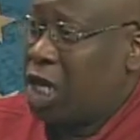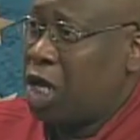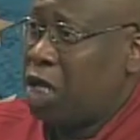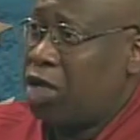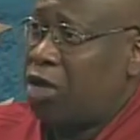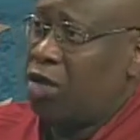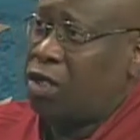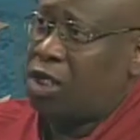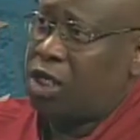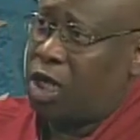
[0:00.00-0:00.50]

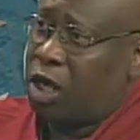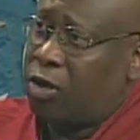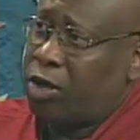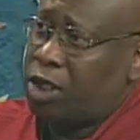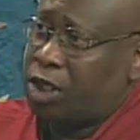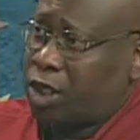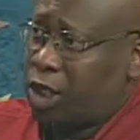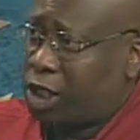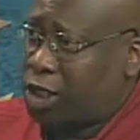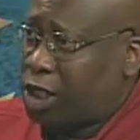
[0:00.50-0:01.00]
So as long as
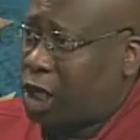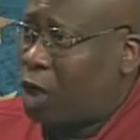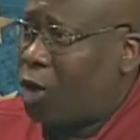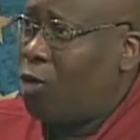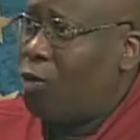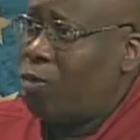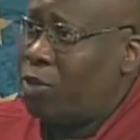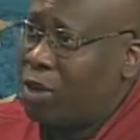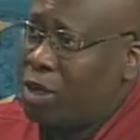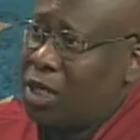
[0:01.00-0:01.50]
there's
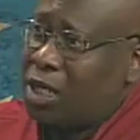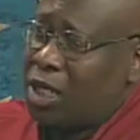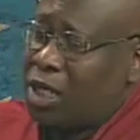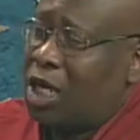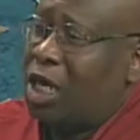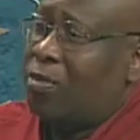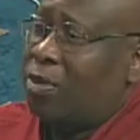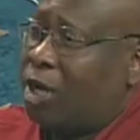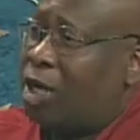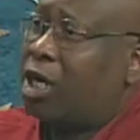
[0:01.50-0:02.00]
hope,
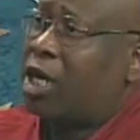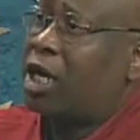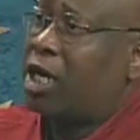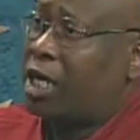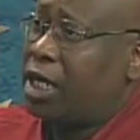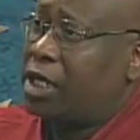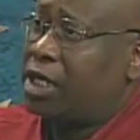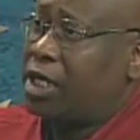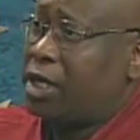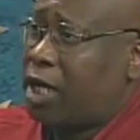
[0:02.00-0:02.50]
I'm going to
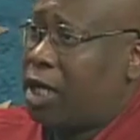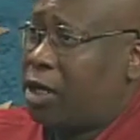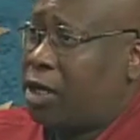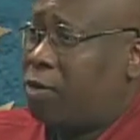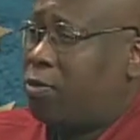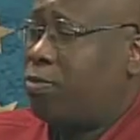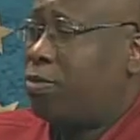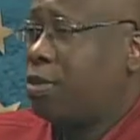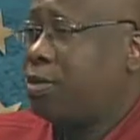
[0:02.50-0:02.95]
cling to that hope.